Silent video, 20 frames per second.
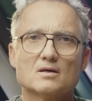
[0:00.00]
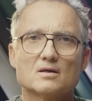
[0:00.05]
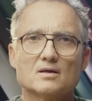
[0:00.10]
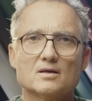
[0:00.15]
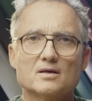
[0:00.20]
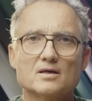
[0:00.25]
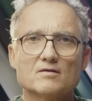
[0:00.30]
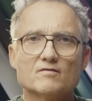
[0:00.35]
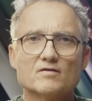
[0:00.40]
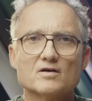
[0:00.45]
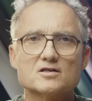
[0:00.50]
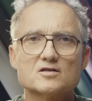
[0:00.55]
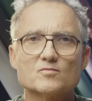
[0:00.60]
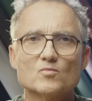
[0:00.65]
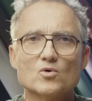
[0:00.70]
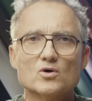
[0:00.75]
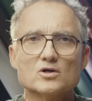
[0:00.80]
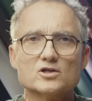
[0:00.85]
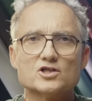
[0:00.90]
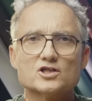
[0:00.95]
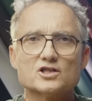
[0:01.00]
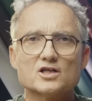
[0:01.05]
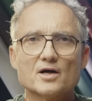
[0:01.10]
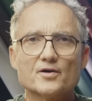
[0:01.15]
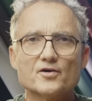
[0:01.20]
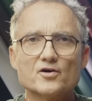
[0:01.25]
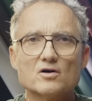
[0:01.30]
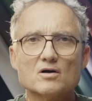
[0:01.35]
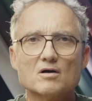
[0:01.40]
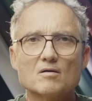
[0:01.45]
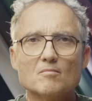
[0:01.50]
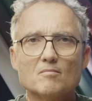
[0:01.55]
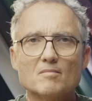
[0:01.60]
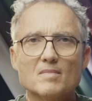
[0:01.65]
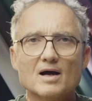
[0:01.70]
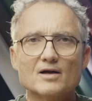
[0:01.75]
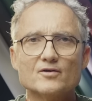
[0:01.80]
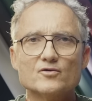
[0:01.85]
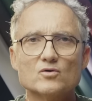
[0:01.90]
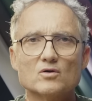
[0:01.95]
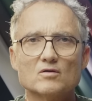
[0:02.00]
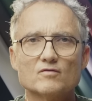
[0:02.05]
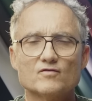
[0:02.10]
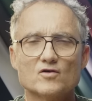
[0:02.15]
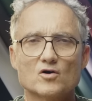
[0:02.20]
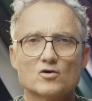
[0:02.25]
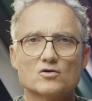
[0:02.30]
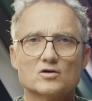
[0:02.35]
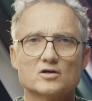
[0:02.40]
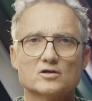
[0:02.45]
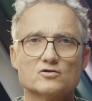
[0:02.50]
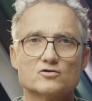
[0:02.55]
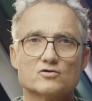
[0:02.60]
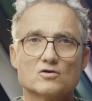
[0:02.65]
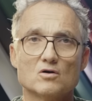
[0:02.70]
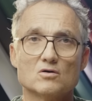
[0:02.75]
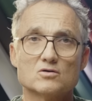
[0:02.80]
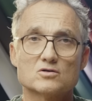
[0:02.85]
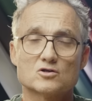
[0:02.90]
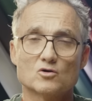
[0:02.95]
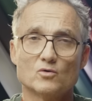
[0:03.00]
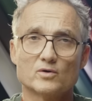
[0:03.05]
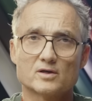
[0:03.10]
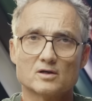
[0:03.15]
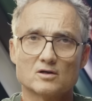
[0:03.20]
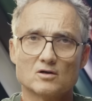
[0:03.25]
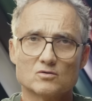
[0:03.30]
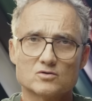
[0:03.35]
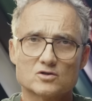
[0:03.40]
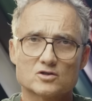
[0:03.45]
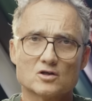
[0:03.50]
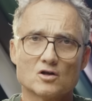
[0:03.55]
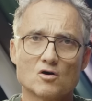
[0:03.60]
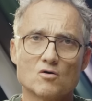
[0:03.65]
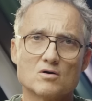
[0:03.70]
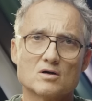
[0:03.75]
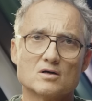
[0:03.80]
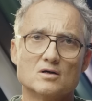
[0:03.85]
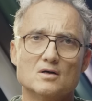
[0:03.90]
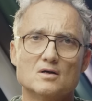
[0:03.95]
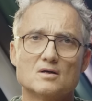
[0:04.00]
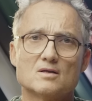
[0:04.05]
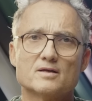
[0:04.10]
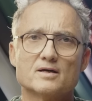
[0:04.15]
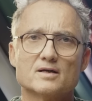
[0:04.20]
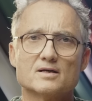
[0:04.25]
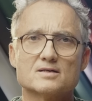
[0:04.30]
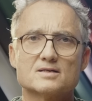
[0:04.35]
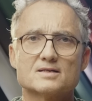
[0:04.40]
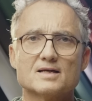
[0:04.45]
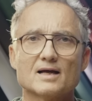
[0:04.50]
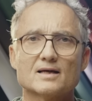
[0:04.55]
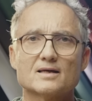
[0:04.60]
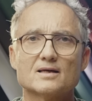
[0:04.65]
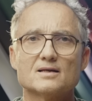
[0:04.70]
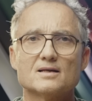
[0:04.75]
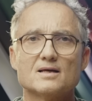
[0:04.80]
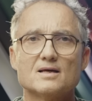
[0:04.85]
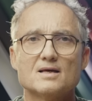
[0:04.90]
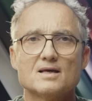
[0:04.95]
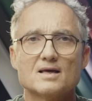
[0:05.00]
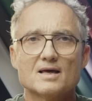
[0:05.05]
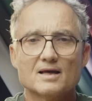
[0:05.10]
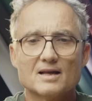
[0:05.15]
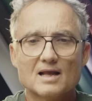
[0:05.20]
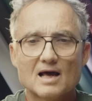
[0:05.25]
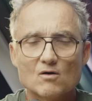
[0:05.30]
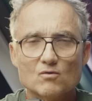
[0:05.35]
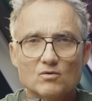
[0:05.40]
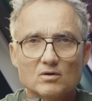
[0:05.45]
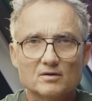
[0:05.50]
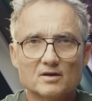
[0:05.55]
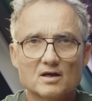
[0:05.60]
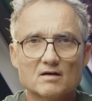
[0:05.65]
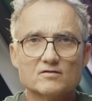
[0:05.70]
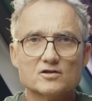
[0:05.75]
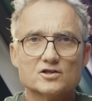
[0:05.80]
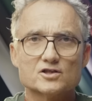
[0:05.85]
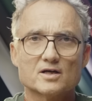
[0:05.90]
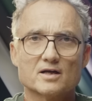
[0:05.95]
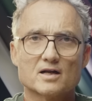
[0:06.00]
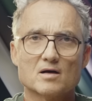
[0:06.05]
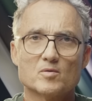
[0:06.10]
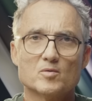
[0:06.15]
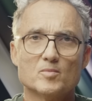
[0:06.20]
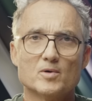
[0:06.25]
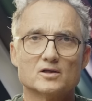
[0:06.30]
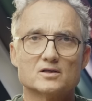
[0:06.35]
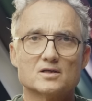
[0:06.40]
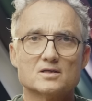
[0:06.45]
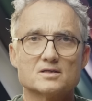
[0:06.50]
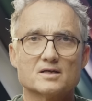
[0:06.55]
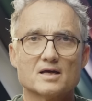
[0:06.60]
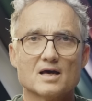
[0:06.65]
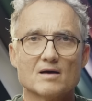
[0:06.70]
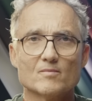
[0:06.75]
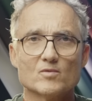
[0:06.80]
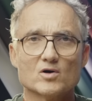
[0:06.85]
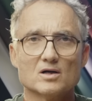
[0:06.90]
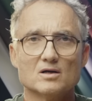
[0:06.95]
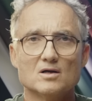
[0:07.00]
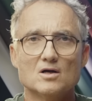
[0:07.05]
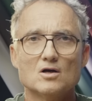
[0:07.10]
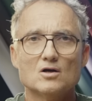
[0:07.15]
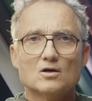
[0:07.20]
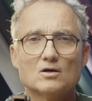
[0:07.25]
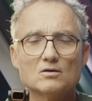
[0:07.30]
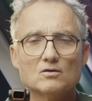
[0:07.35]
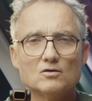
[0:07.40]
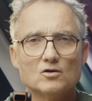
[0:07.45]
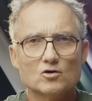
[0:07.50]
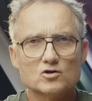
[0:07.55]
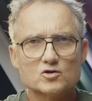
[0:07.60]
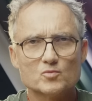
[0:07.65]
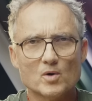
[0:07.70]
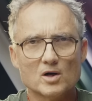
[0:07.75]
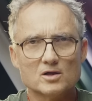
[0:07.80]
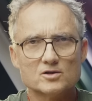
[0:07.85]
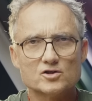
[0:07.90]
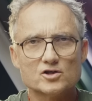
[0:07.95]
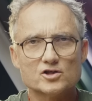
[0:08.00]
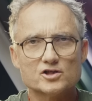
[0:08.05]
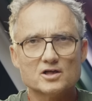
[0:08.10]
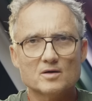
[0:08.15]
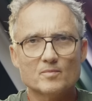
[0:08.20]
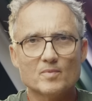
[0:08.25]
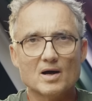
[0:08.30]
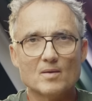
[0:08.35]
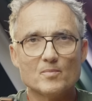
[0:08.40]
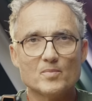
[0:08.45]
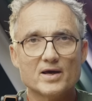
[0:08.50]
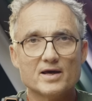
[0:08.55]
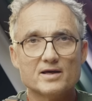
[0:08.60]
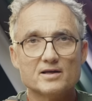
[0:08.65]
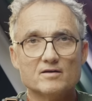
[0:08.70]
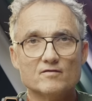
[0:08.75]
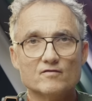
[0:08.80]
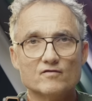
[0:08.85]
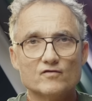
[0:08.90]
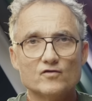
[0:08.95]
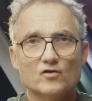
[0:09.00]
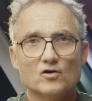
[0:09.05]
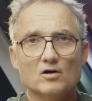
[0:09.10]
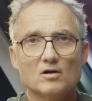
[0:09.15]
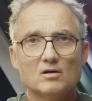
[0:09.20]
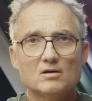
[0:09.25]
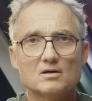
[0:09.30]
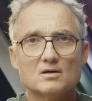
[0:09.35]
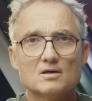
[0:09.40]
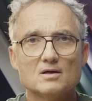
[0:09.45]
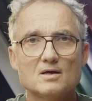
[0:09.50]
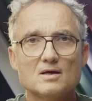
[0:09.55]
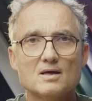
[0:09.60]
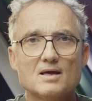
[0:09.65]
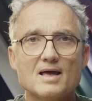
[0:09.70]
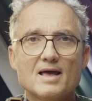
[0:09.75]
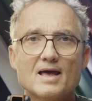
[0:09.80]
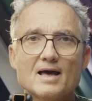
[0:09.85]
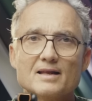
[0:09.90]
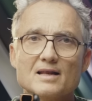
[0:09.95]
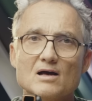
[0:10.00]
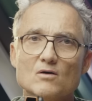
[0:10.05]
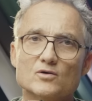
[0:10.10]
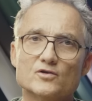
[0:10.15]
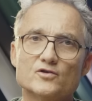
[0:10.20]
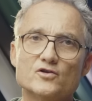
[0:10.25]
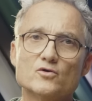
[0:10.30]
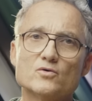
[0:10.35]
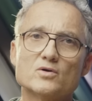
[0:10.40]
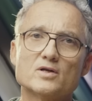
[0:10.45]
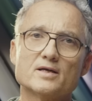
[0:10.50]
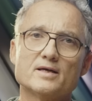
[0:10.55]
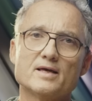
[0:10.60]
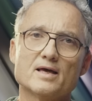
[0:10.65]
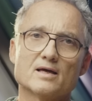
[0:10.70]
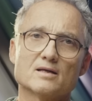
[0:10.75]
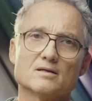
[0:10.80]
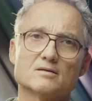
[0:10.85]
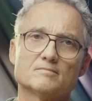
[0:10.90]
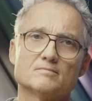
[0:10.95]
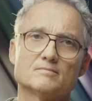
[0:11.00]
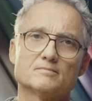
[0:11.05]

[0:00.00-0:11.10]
Give us more shutter manual photo control so we can go slower than a second. And I will never shut up about this camera. No sponsorship, I paid in full, and I would do it again.